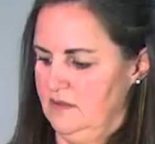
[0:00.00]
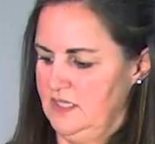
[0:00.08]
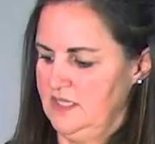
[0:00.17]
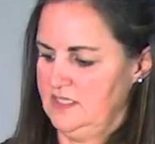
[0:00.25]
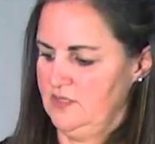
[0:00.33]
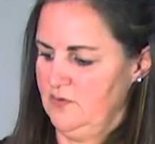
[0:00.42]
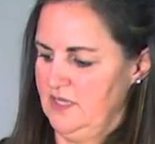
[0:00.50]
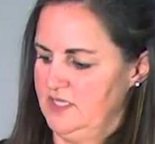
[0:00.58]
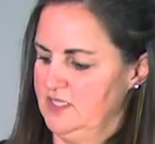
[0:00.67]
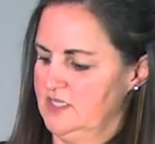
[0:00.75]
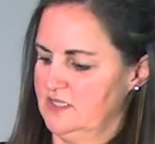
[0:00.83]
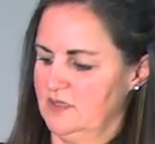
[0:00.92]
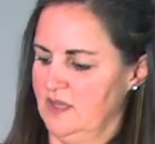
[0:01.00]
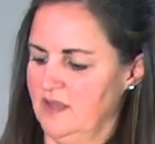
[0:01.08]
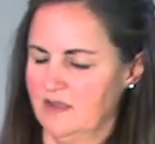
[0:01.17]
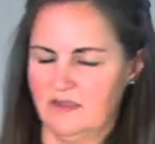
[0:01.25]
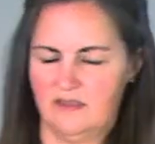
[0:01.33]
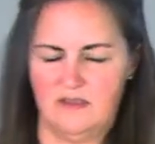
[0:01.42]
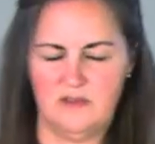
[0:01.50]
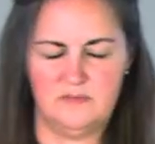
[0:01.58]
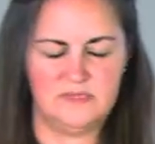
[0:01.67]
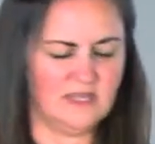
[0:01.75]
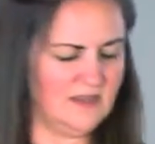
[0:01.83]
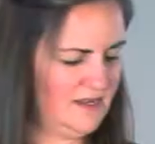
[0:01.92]
Easy Weed just
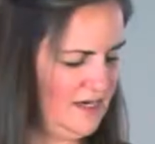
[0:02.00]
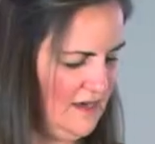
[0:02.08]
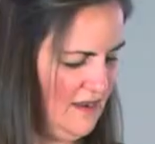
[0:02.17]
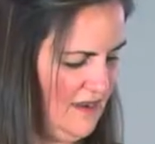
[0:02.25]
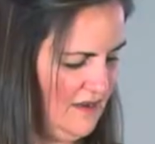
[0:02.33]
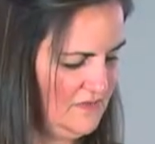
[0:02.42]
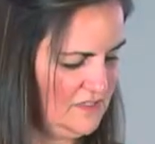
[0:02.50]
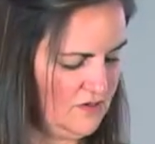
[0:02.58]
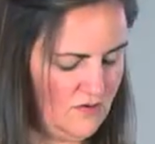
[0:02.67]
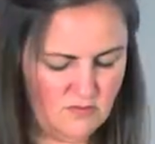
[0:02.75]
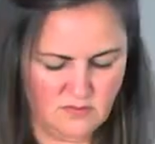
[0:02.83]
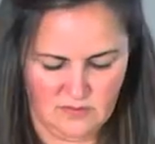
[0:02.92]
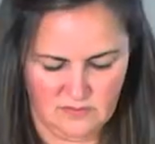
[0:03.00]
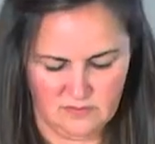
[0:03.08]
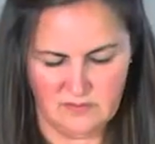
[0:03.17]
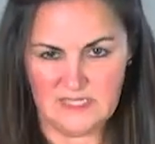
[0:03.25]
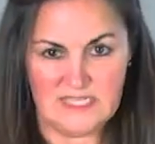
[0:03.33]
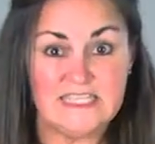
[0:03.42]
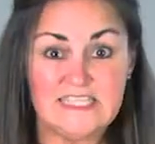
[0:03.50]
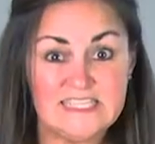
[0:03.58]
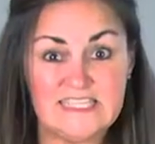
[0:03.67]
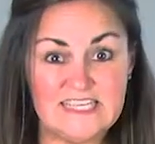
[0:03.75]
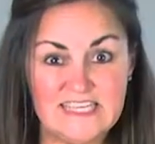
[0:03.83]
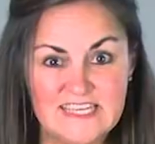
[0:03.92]
comes on and off so
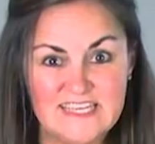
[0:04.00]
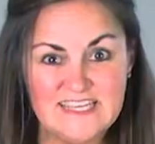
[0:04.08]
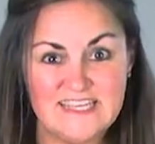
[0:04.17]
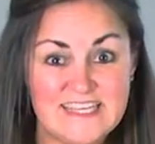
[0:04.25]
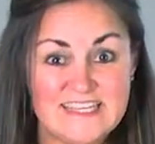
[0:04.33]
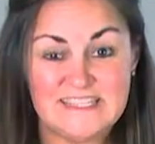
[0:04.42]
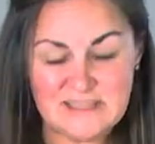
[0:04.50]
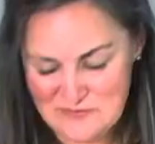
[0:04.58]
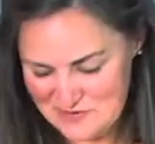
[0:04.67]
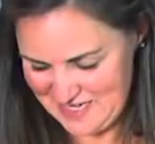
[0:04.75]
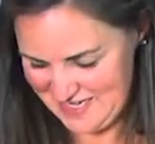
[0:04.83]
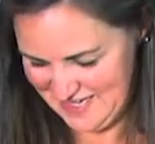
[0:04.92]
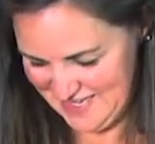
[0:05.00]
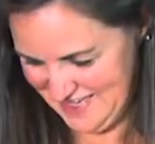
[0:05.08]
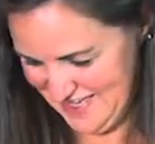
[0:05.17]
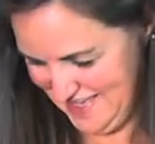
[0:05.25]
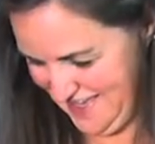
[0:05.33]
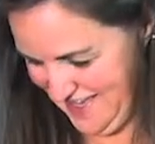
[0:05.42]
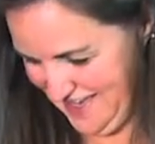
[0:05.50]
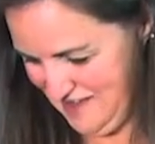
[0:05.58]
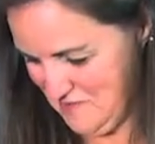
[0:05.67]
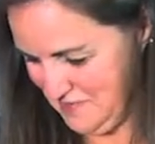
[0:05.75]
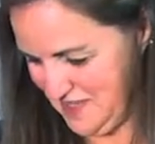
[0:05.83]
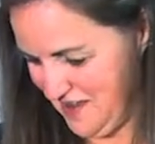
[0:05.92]
easy. Easy Weed
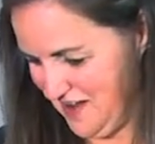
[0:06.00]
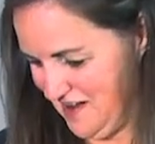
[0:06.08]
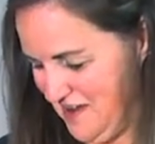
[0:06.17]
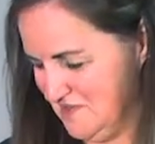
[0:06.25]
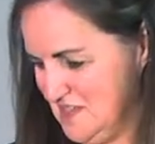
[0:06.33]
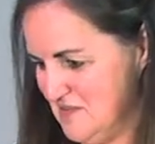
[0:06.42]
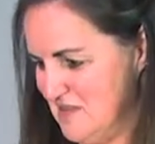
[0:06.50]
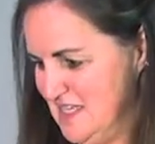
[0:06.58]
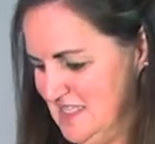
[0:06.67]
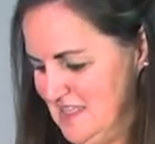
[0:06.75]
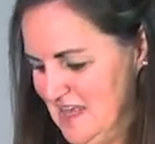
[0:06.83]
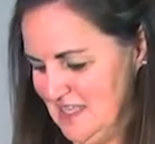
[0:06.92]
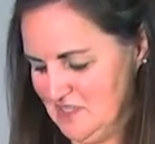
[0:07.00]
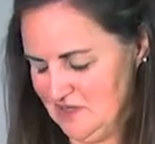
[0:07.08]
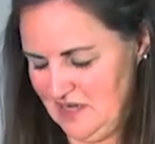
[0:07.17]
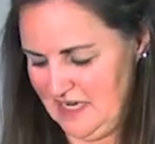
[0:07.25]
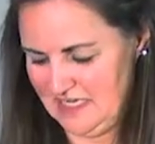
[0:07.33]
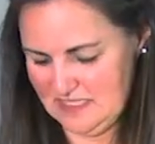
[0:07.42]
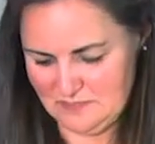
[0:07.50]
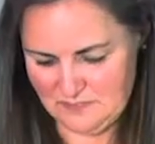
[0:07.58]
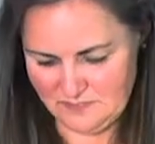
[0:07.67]
comes on and off so easy. That's great.